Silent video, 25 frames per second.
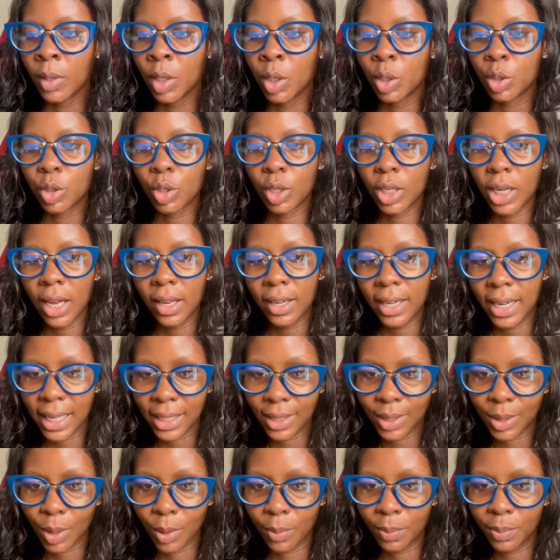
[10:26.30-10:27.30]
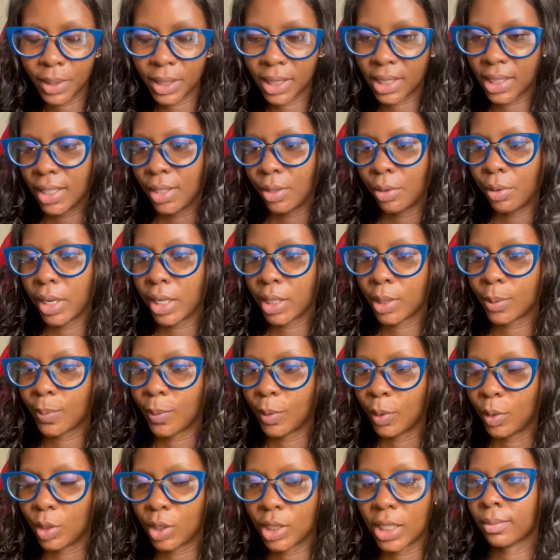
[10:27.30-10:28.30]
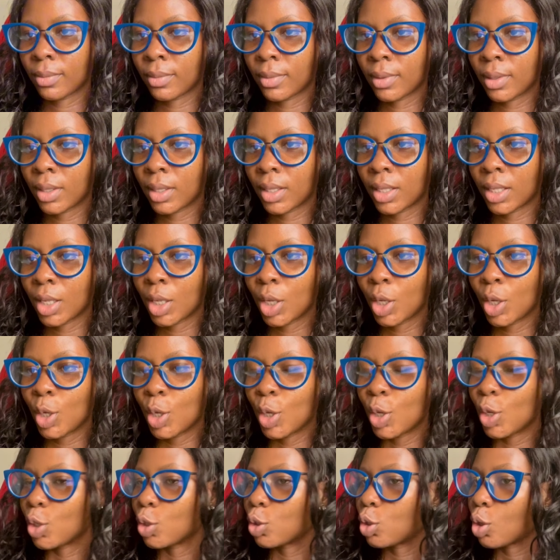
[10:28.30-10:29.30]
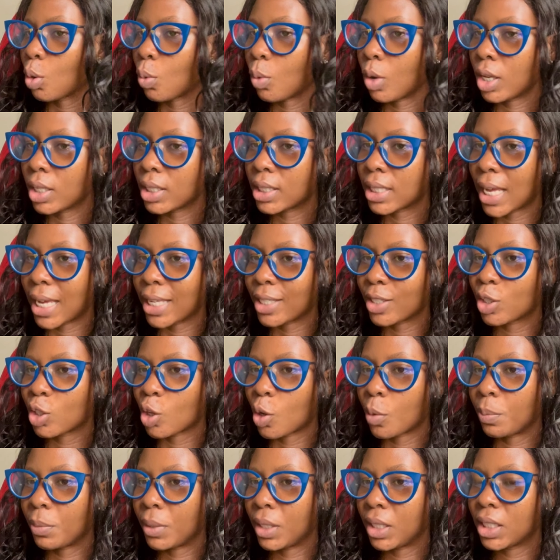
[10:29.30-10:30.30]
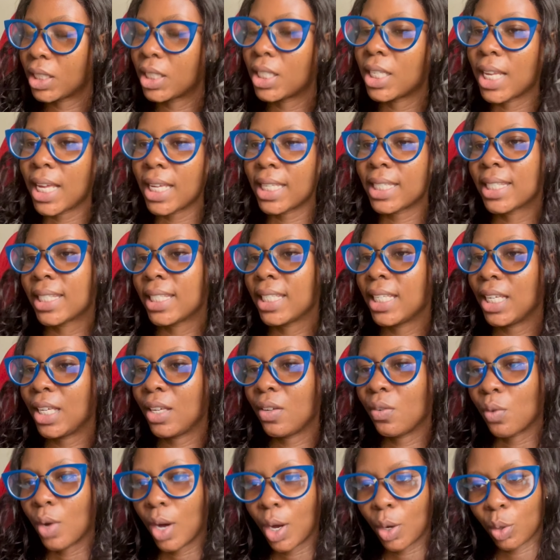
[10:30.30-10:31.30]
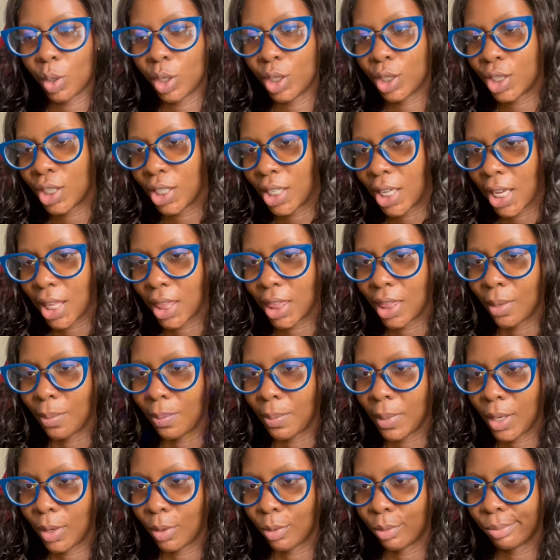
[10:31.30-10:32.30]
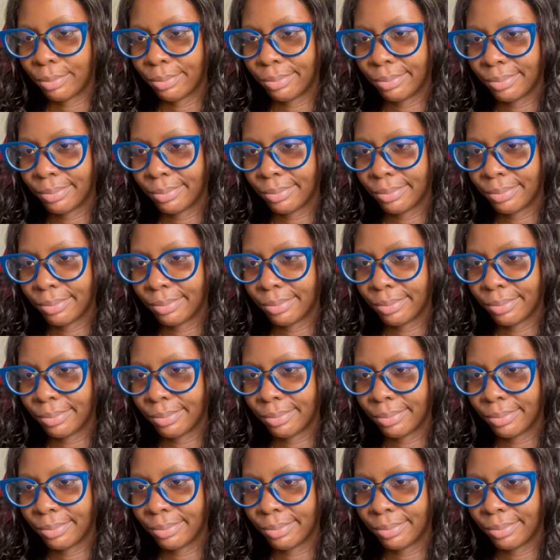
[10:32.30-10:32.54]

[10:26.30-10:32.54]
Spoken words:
So now let's submit the response. So once I submit, let's see if we're going to get the mail.